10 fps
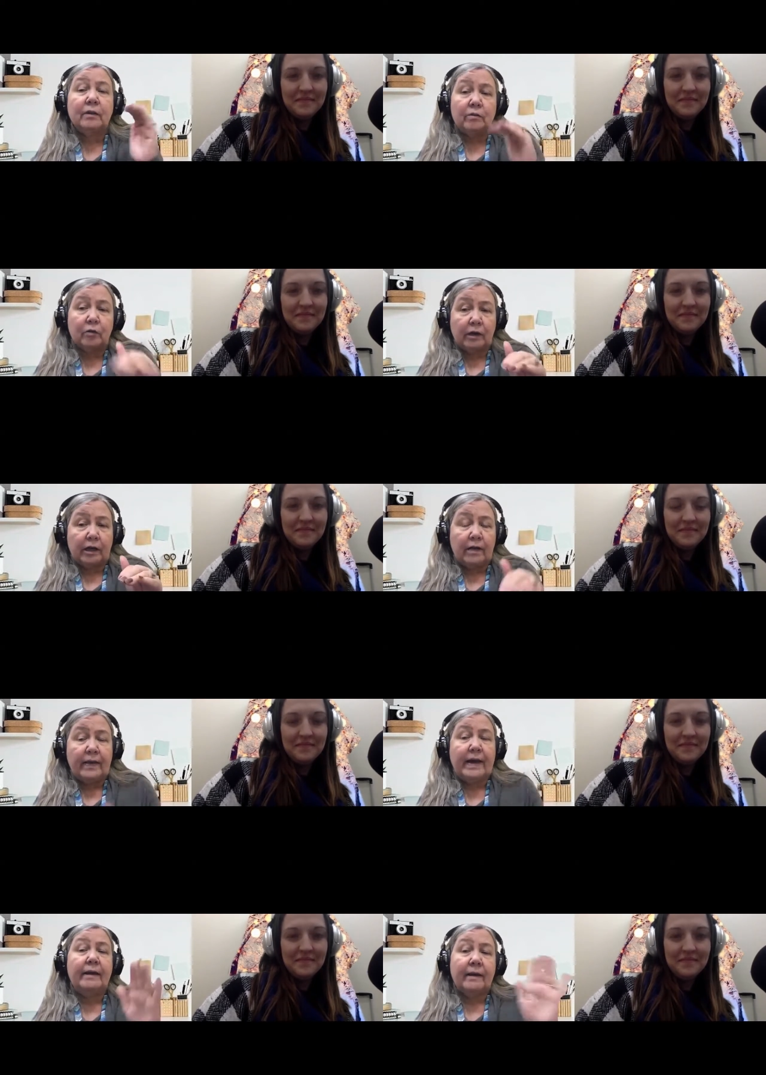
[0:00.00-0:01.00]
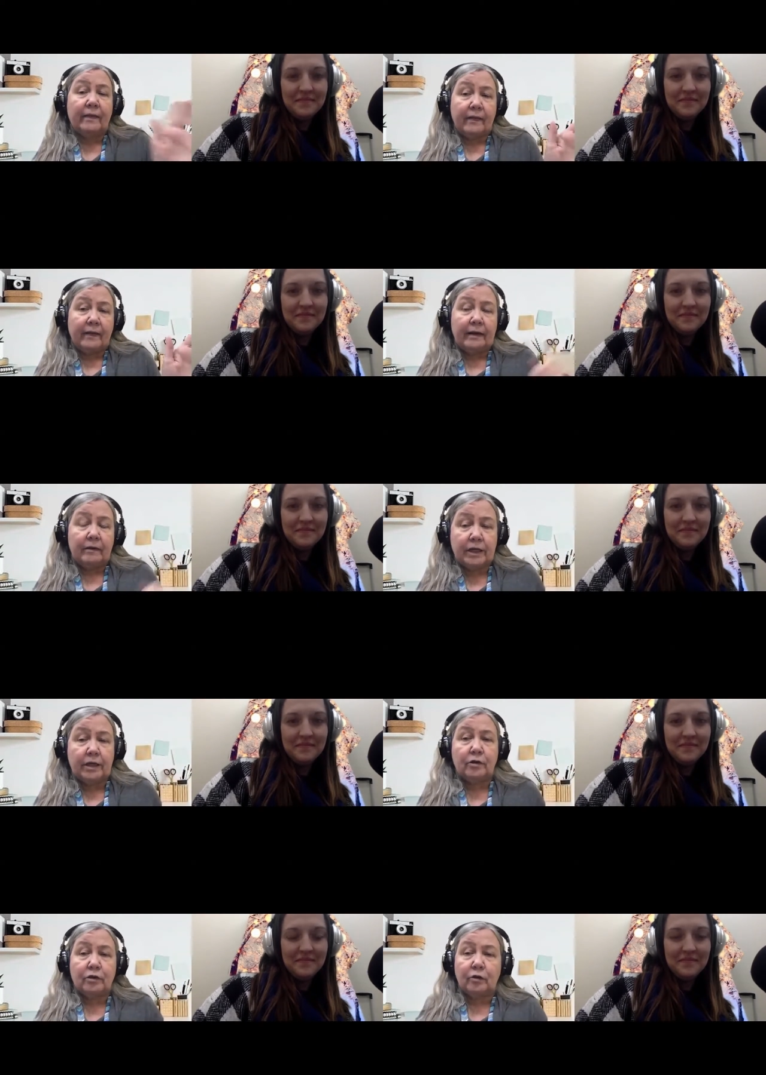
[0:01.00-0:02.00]
Speaker 1: you click on that and then that'll
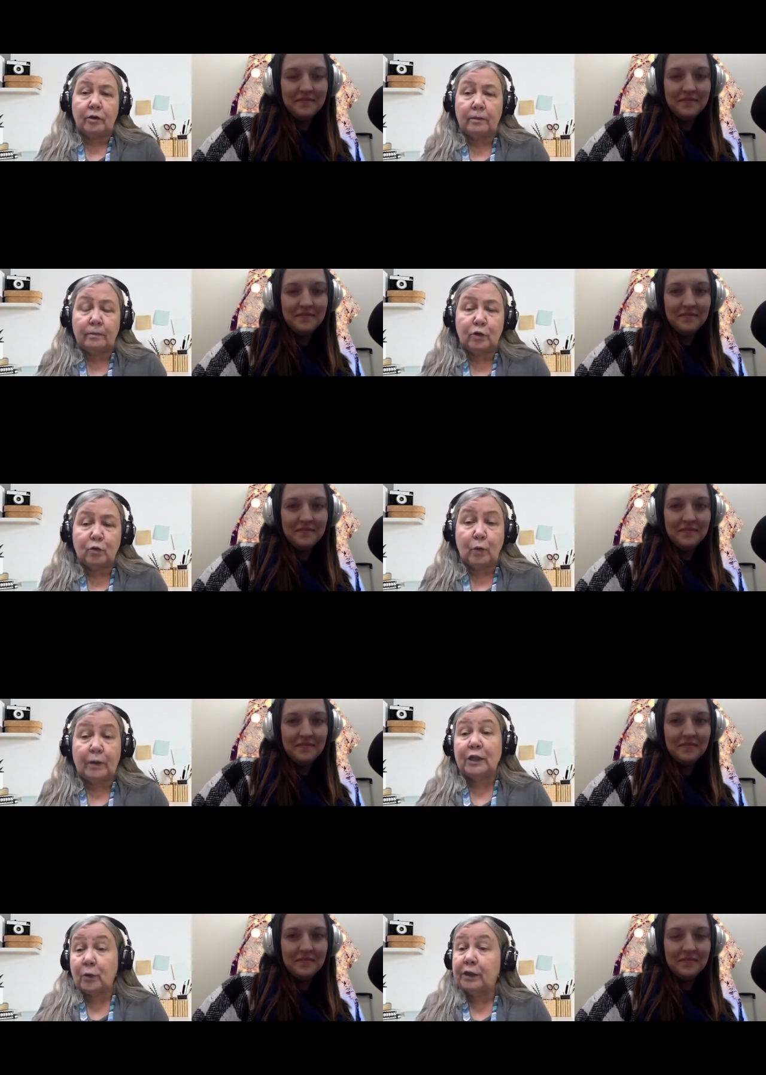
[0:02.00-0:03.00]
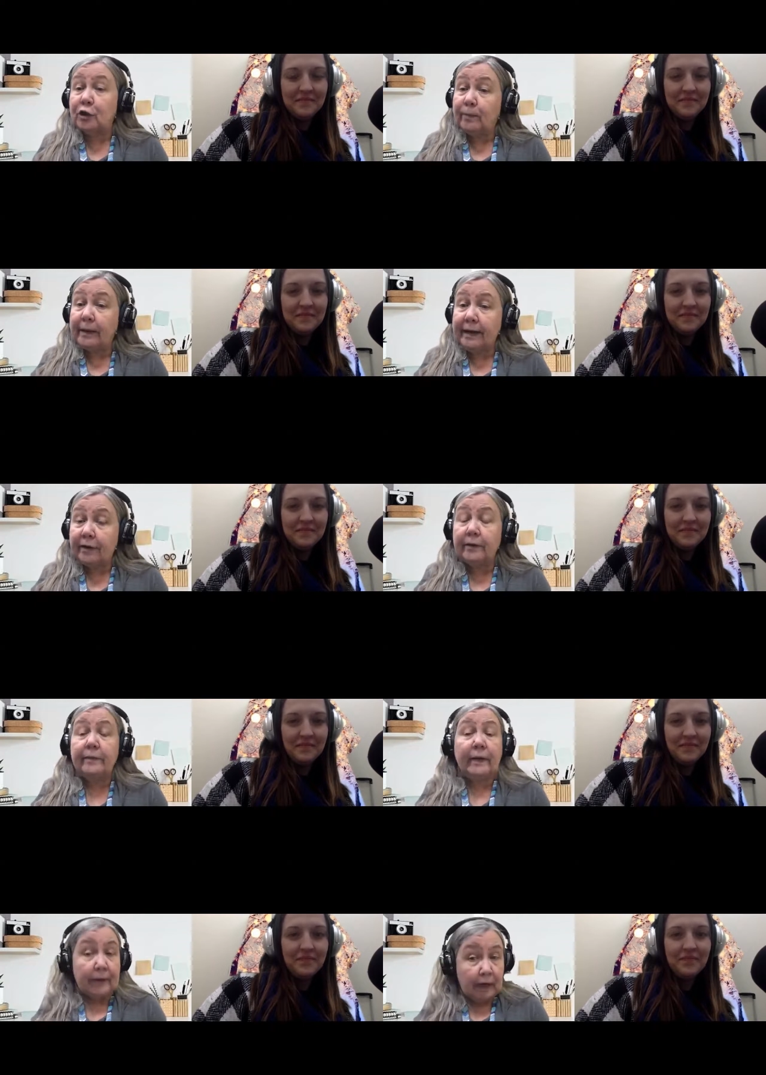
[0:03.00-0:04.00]
take you to the 2022
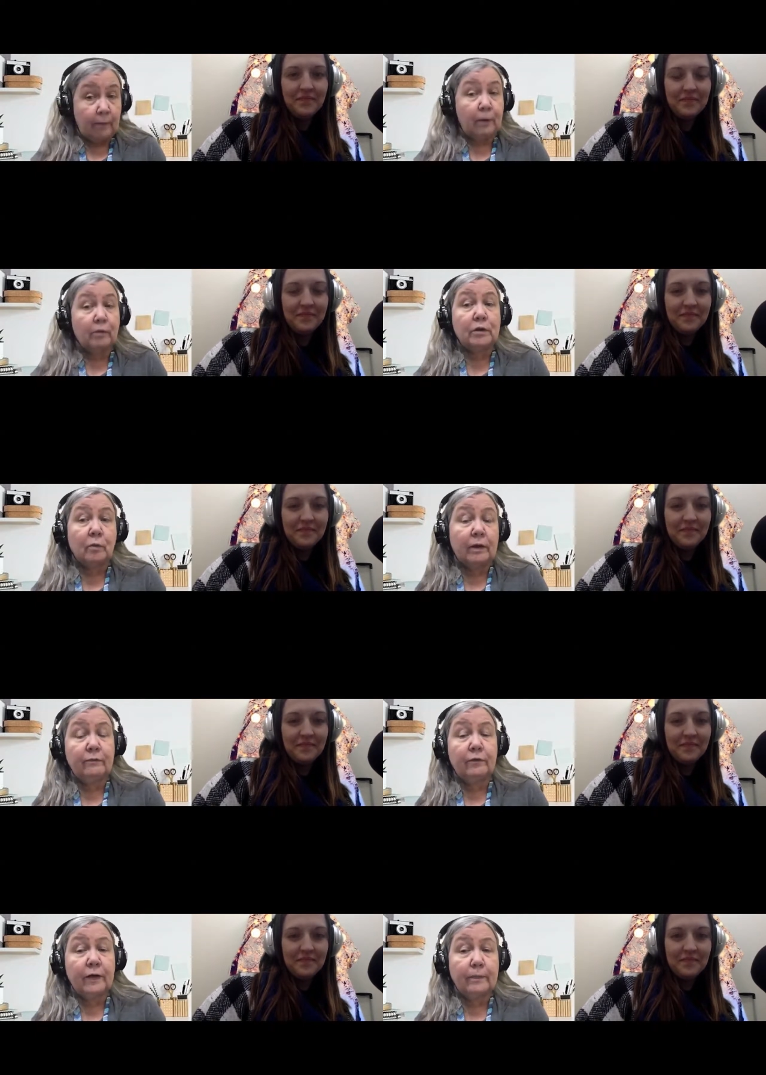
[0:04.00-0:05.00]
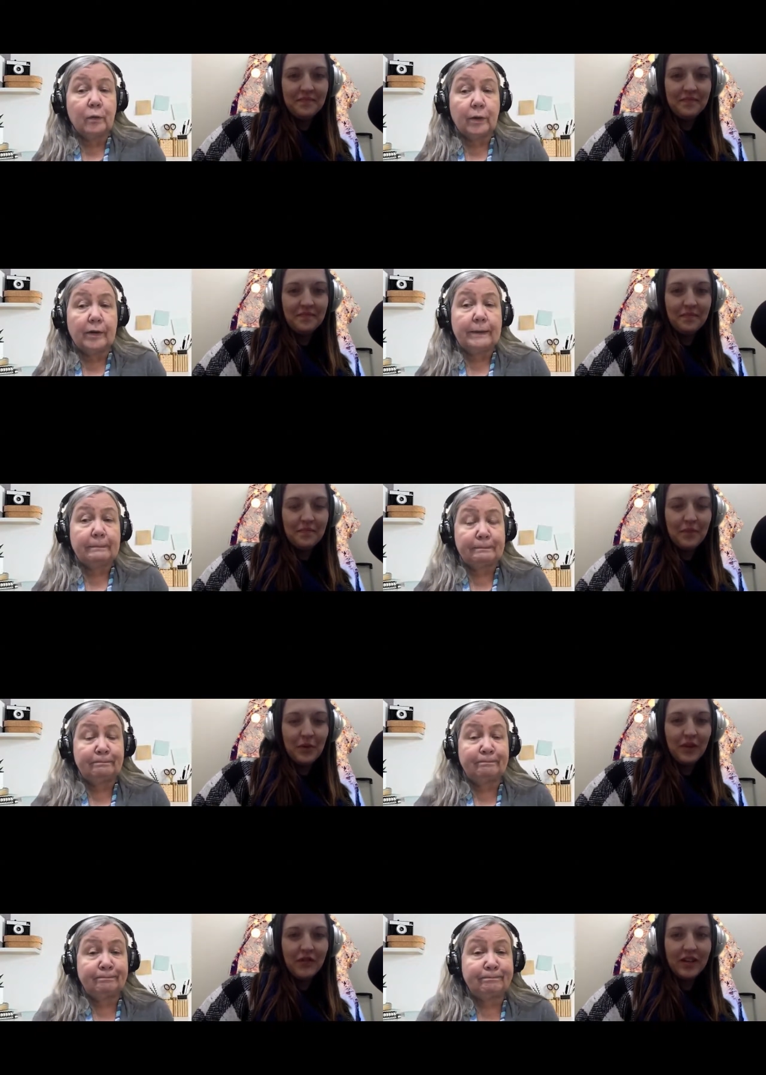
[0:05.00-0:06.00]
planner and then i'll post the one for february
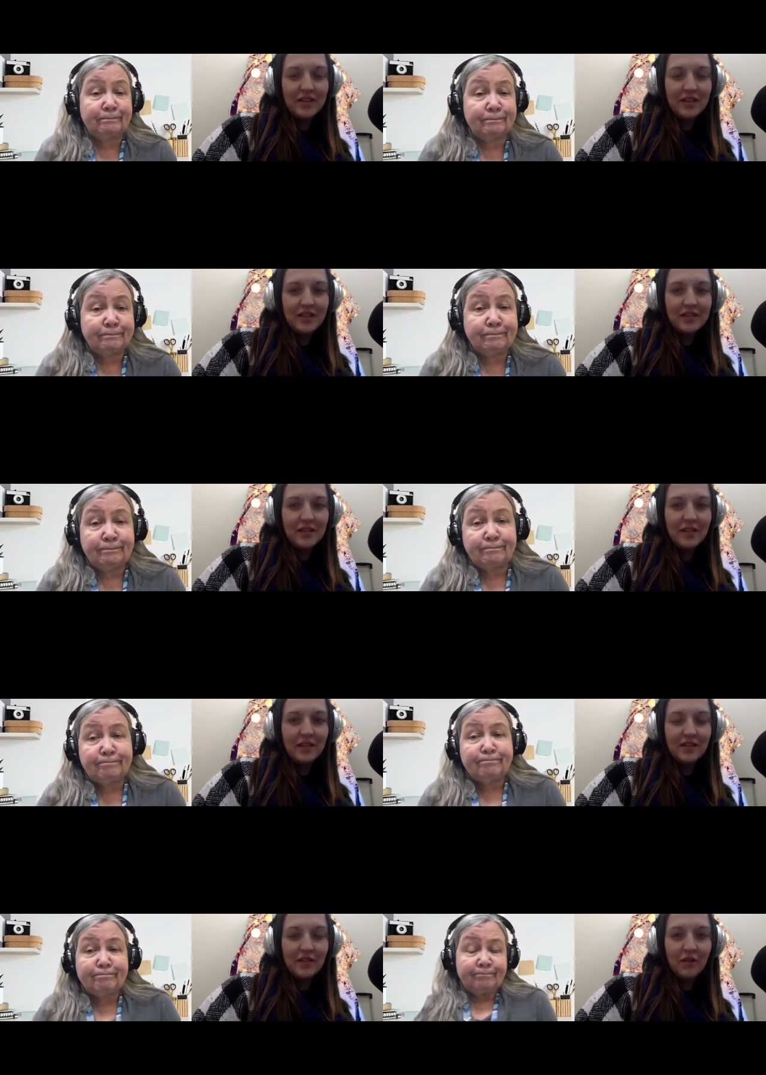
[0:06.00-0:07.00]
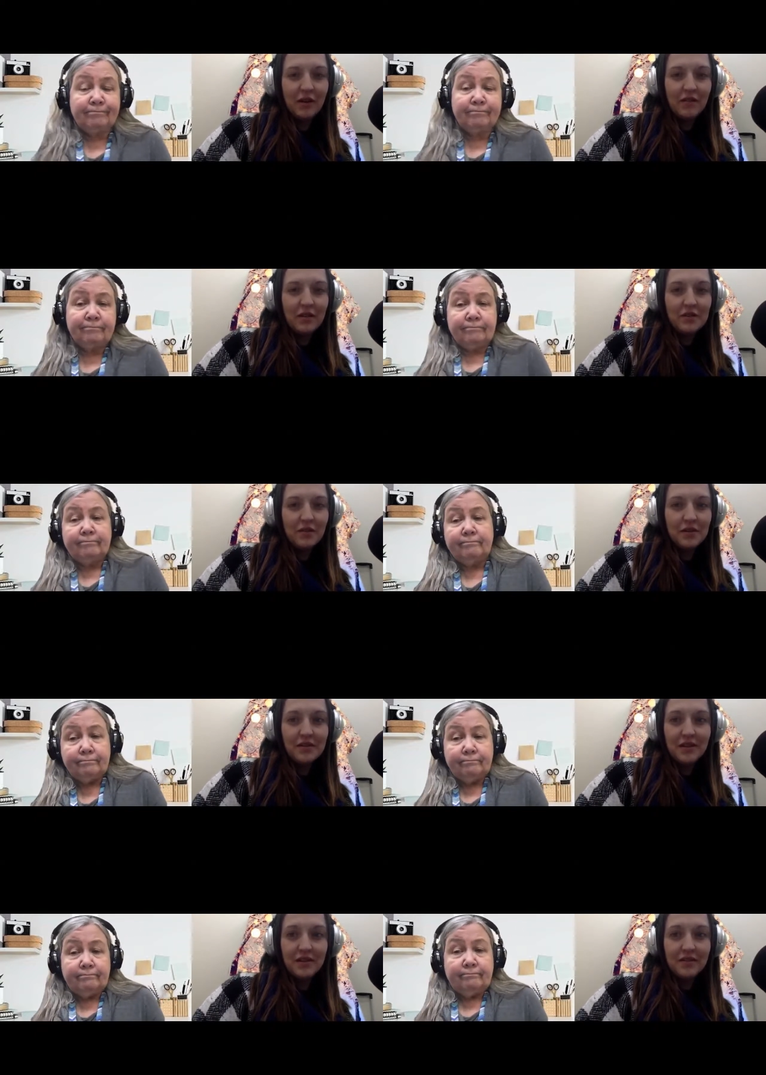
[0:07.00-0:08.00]
Speaker 2: perfect i think that's a, a great
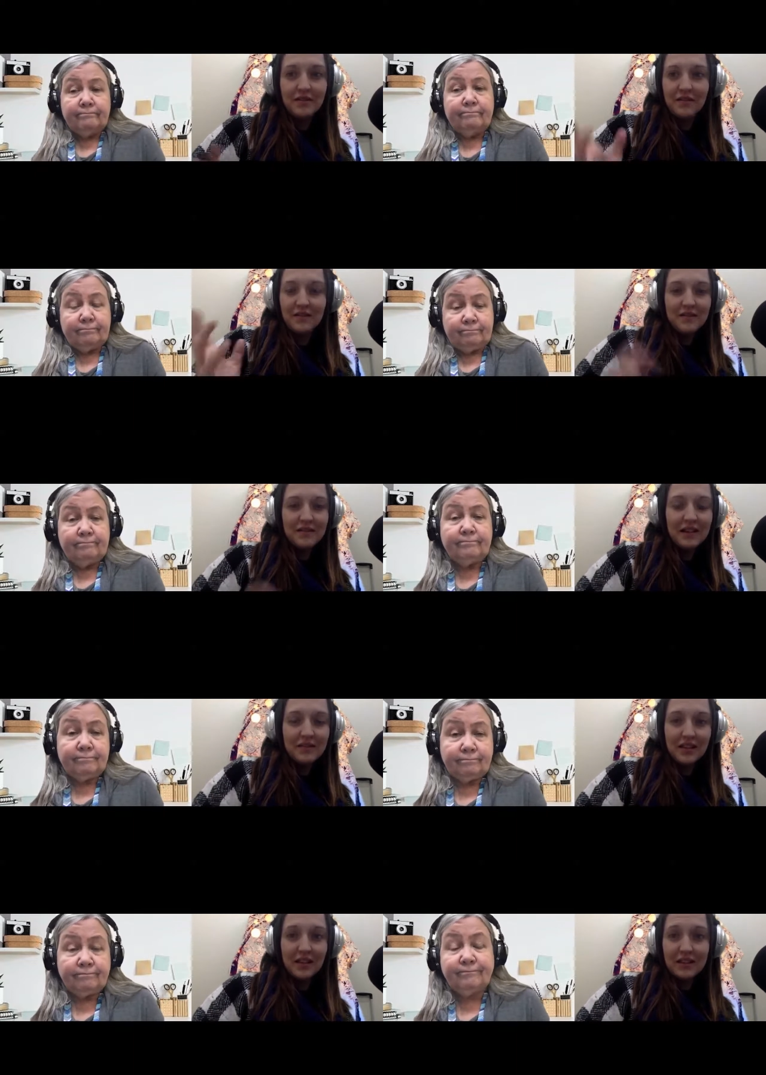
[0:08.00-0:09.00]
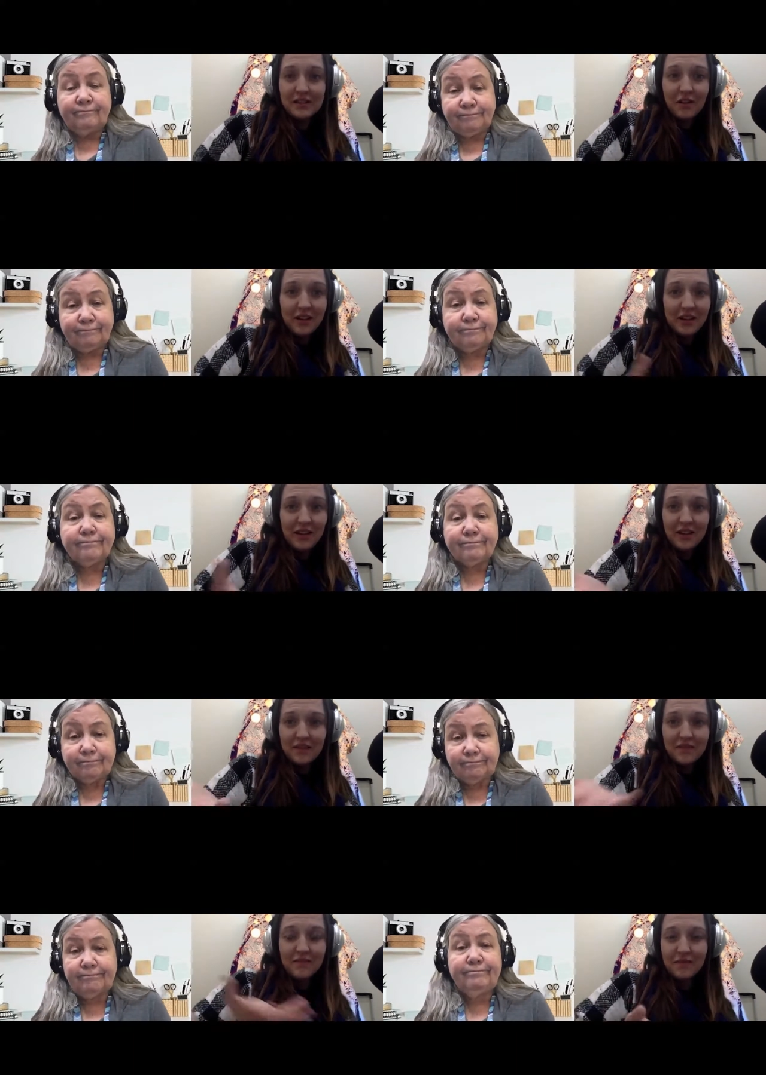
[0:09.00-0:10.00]
resource that sounds like it's already kind
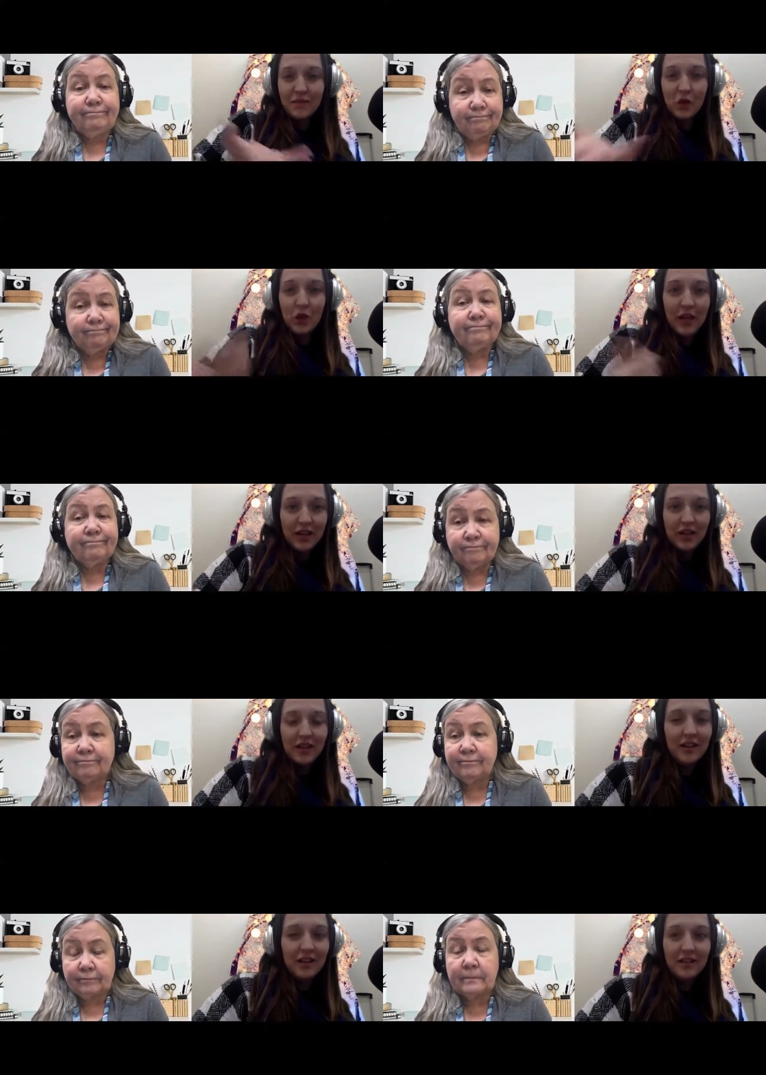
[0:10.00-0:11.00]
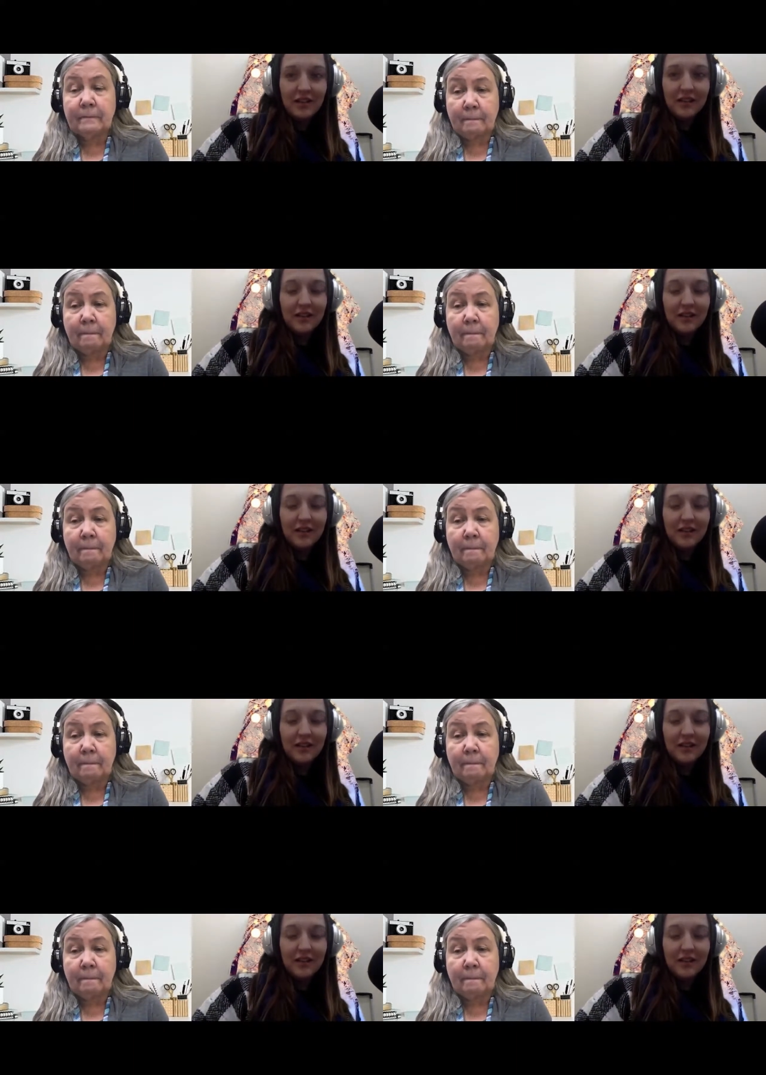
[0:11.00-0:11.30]
of created and